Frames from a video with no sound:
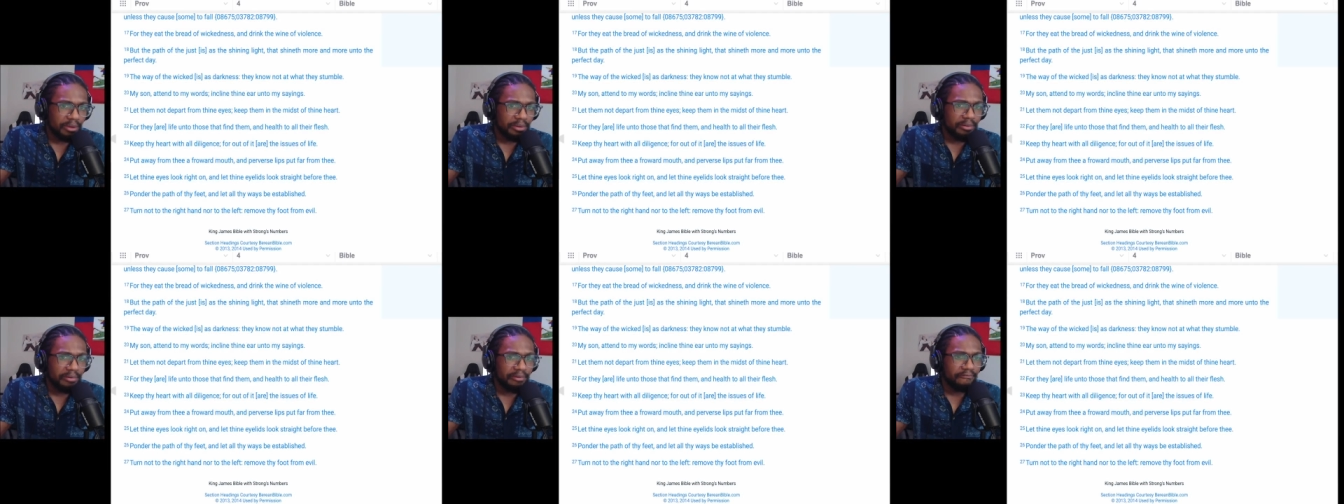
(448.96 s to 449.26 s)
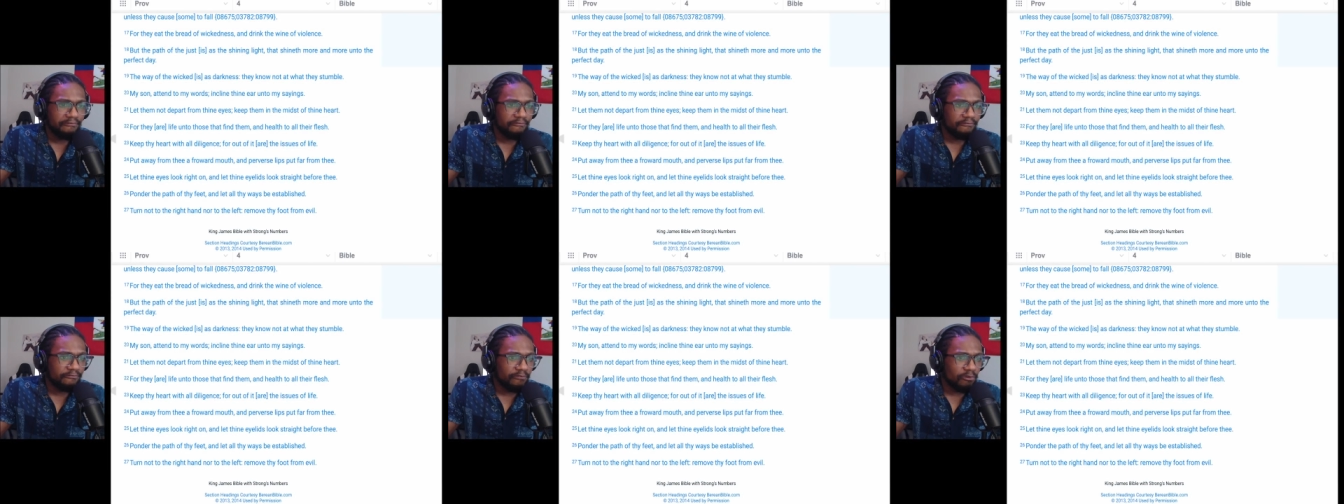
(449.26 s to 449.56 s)

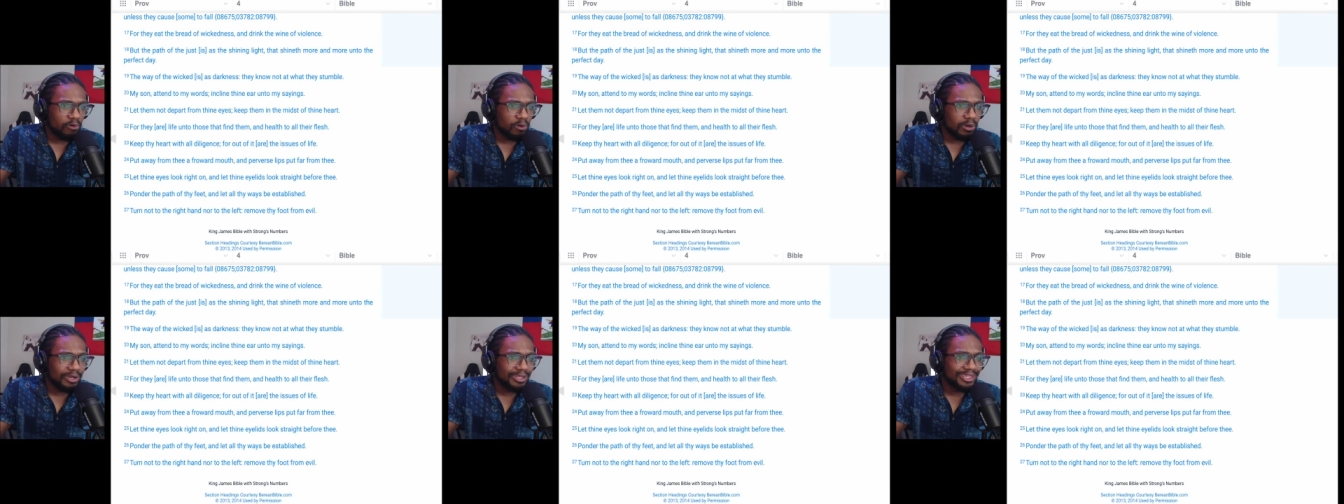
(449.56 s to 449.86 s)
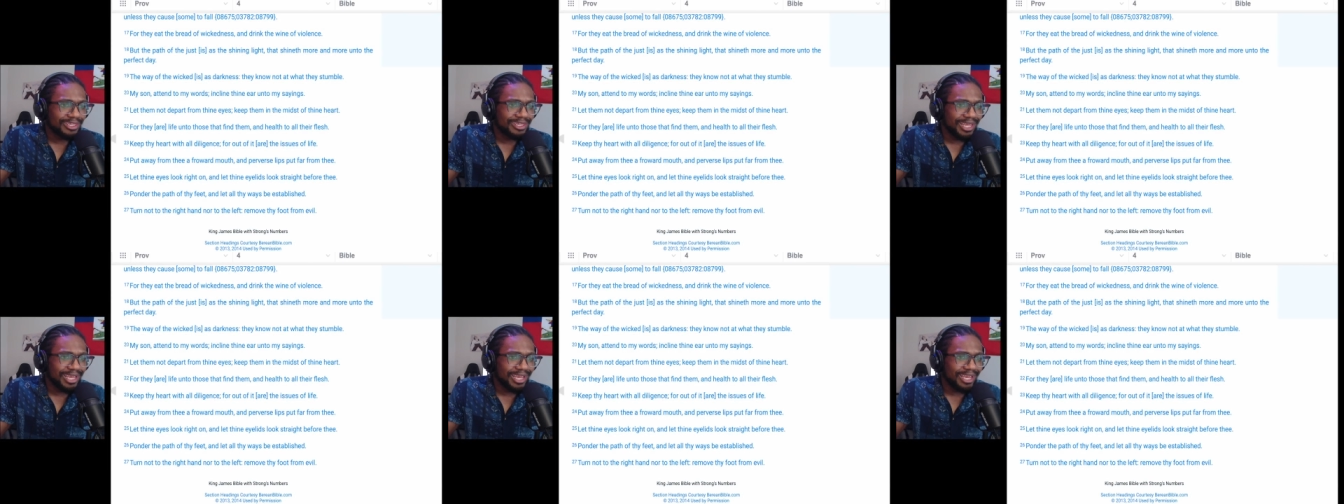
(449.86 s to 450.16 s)
For
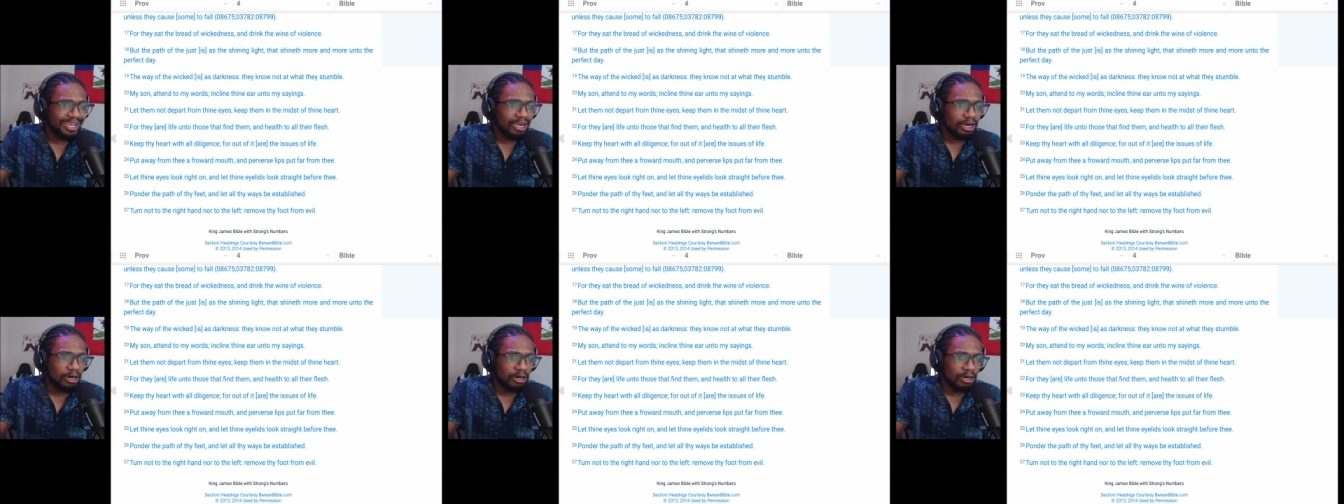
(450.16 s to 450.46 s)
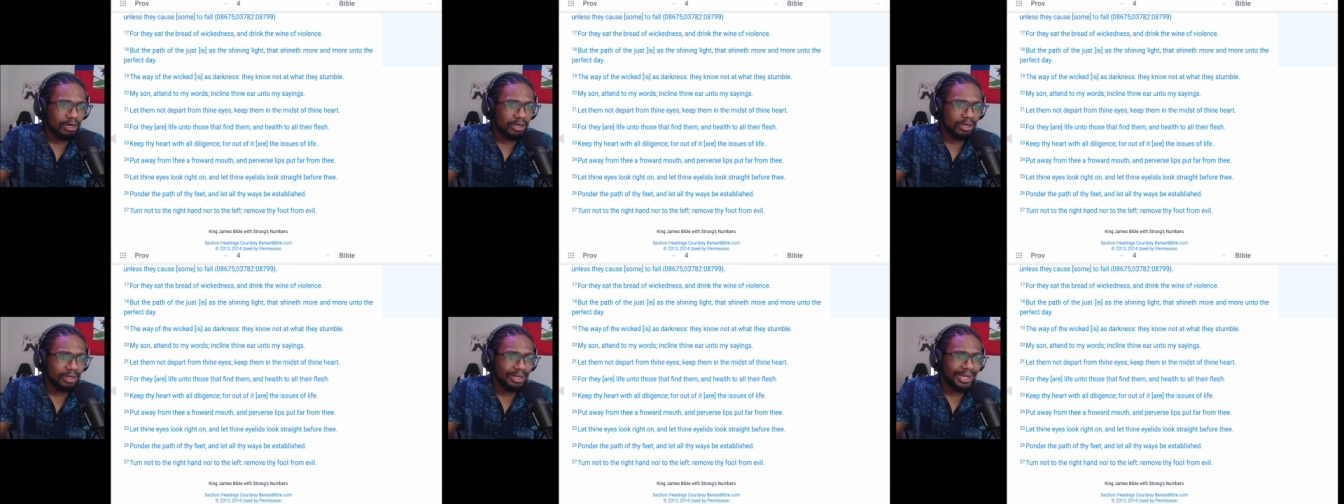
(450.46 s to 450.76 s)
they
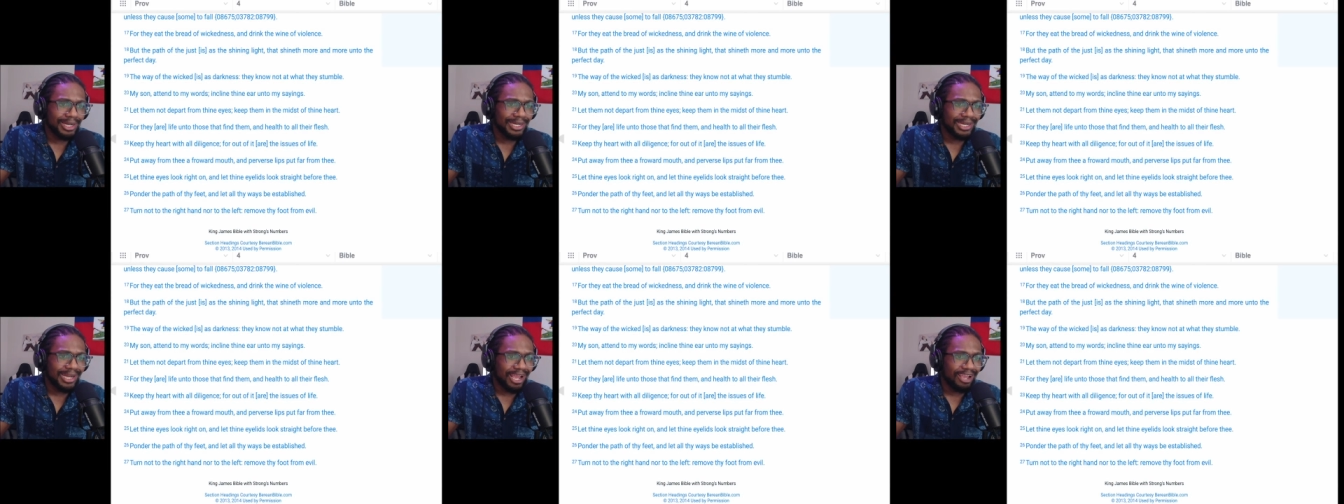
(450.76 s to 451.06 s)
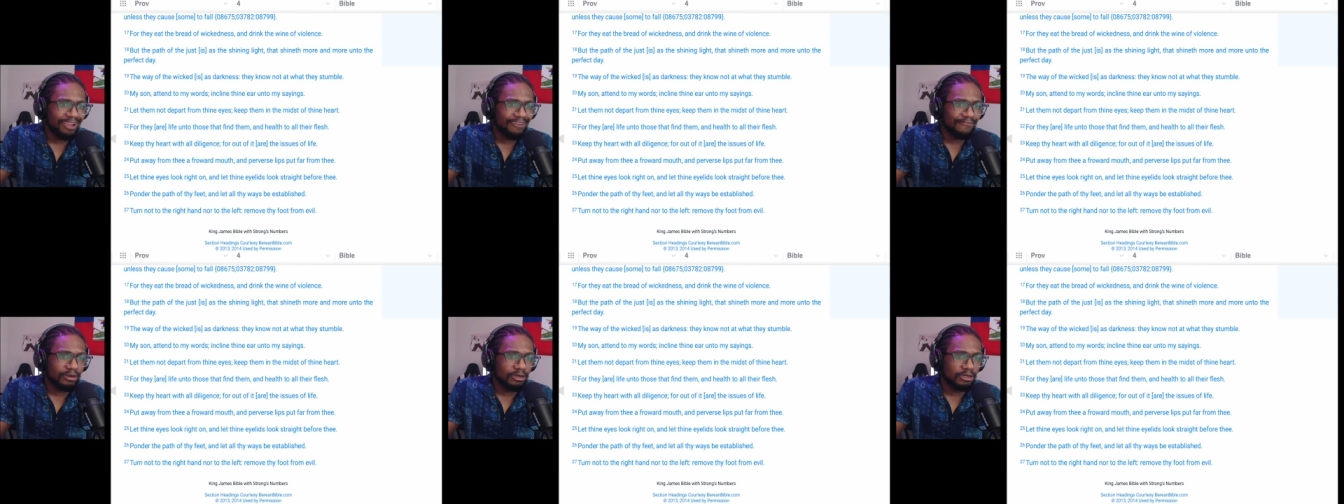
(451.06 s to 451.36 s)
are
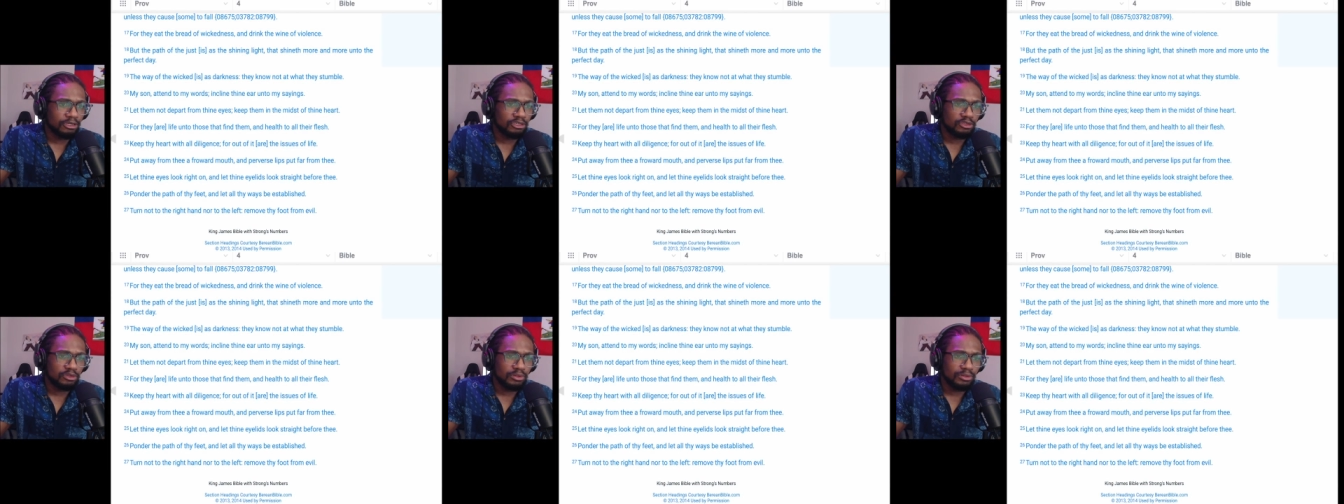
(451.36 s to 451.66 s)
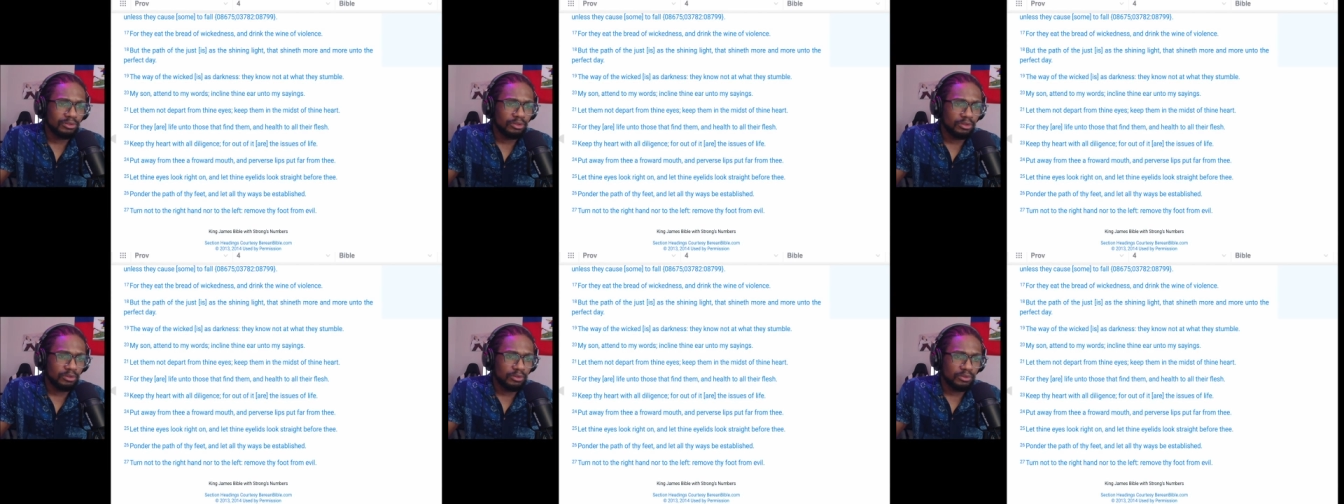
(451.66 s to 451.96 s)
life unto
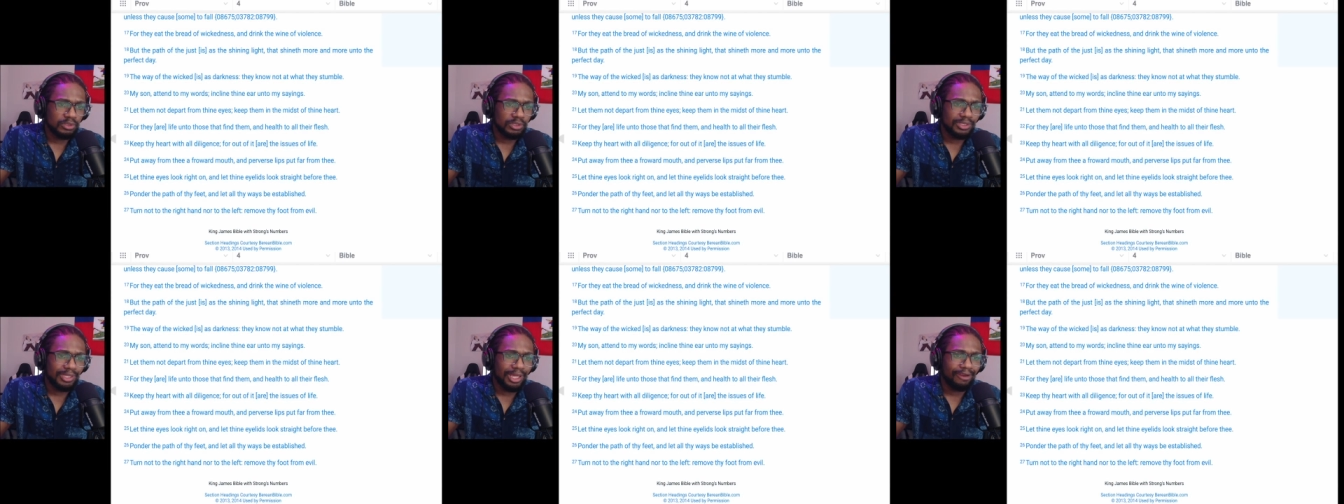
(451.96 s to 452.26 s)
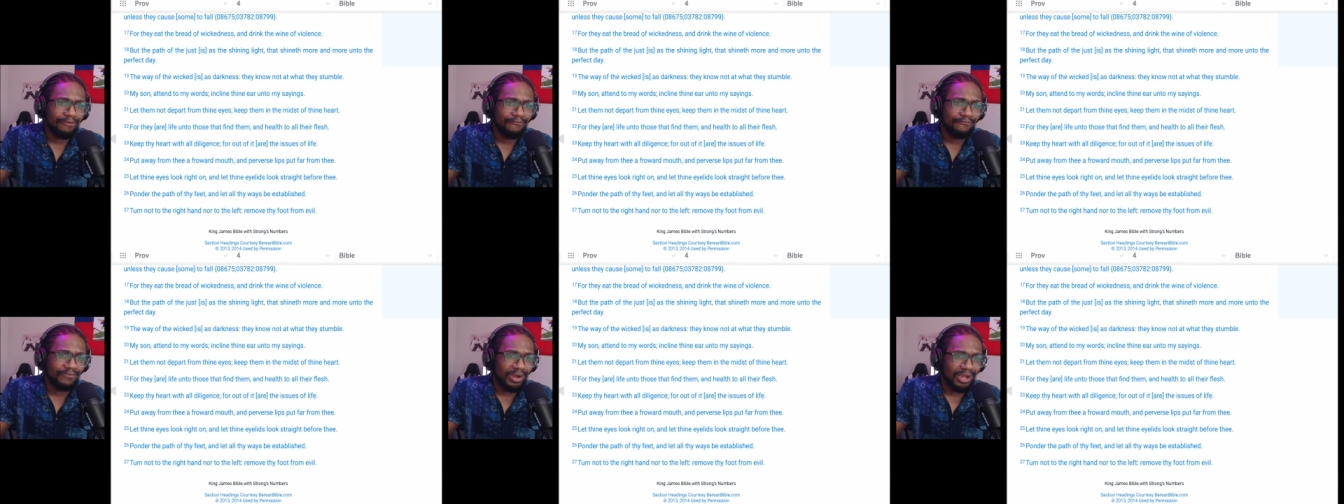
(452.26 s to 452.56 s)
those that
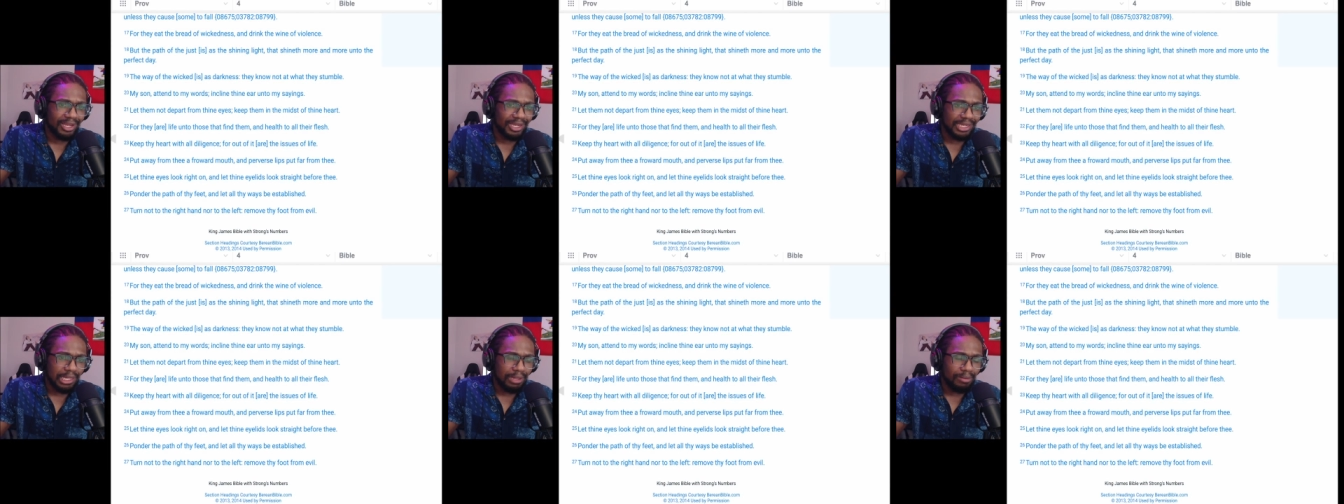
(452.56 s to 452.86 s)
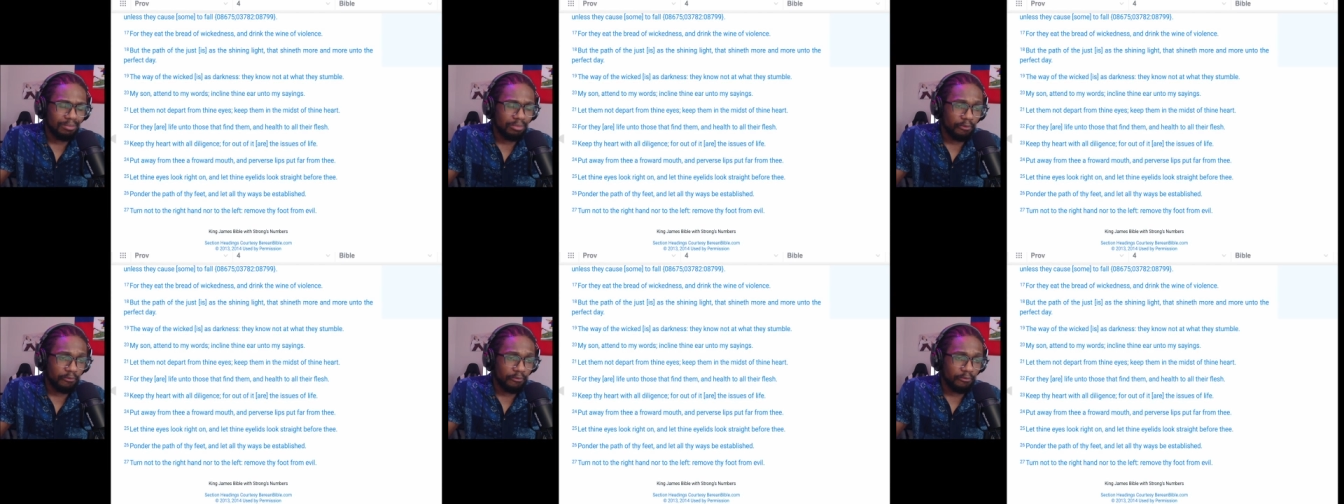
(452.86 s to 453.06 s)
find them,